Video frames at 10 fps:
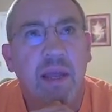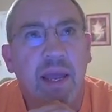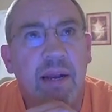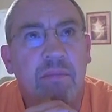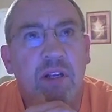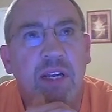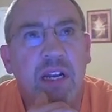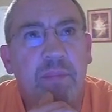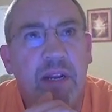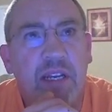And I'm looking
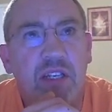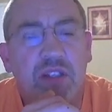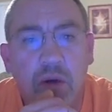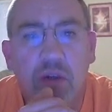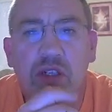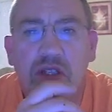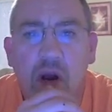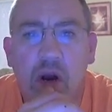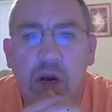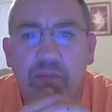up at this certain
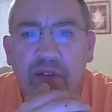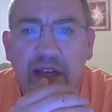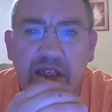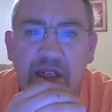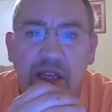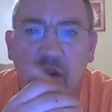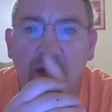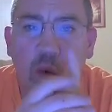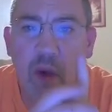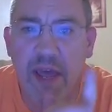star facing the,
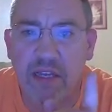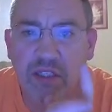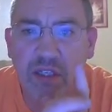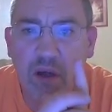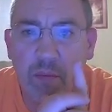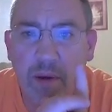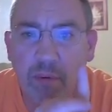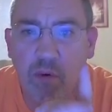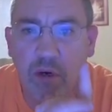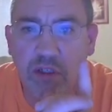the west on my
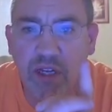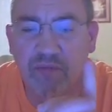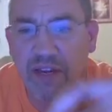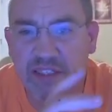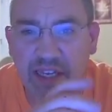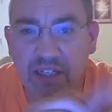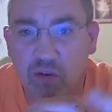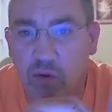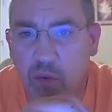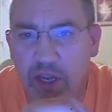porch. You can face the east
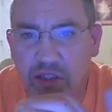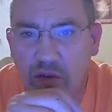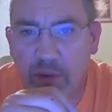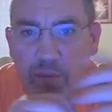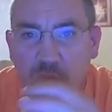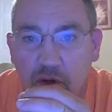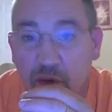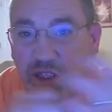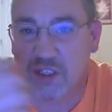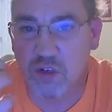or the west on my porch,
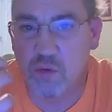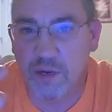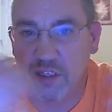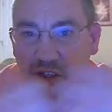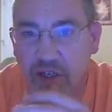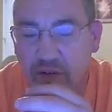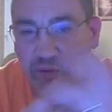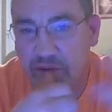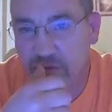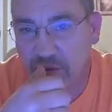which is cool because, you
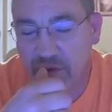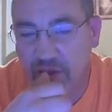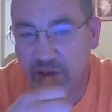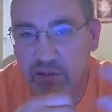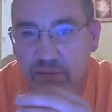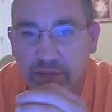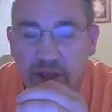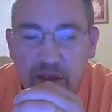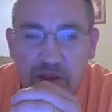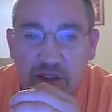know,
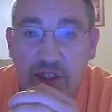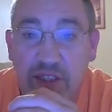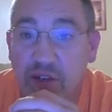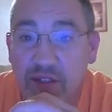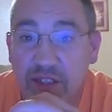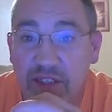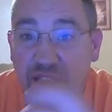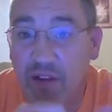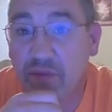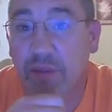Jesus always says
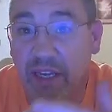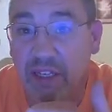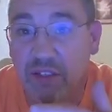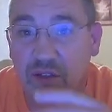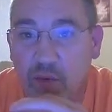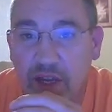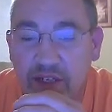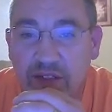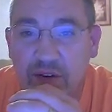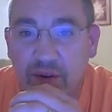come from the east to the
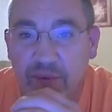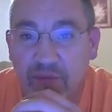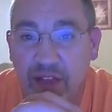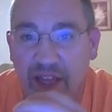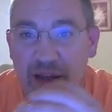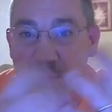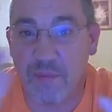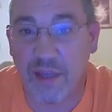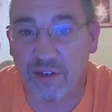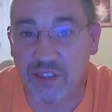west, so I feel like I'm going to
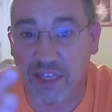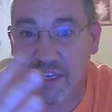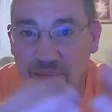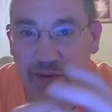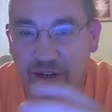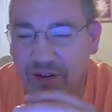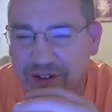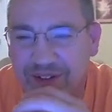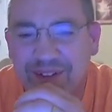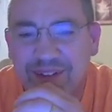be able to see him, you know.